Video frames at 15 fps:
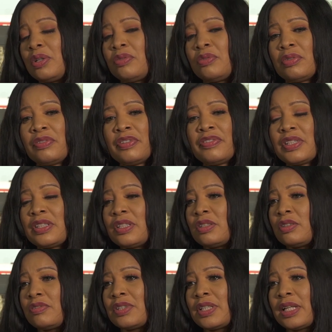River
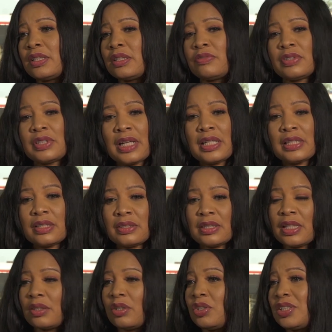State of Science, and
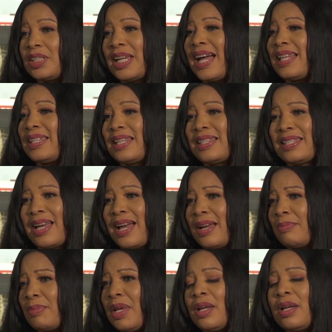Technology at that
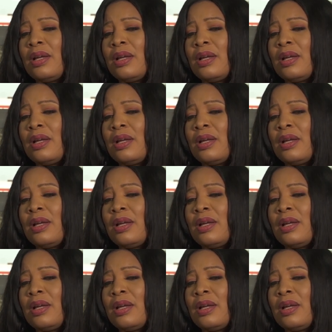time.